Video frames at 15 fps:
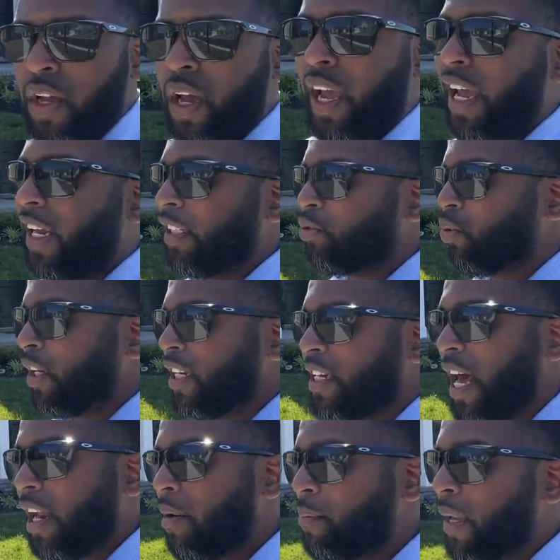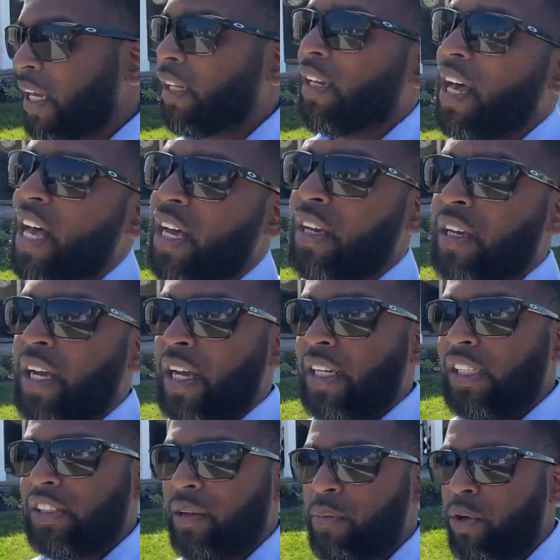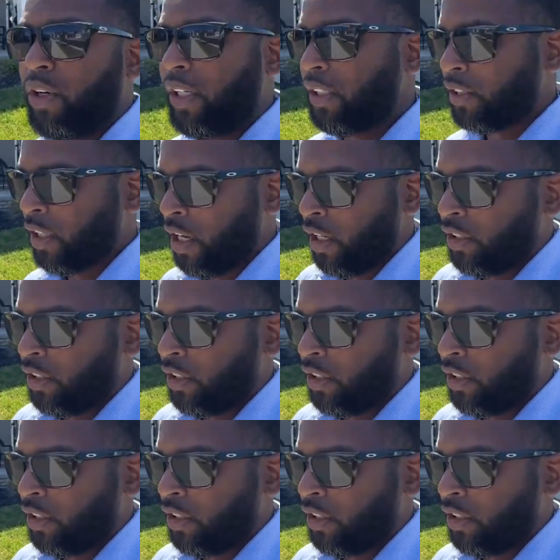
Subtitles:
and that's really not a big lot in these communities.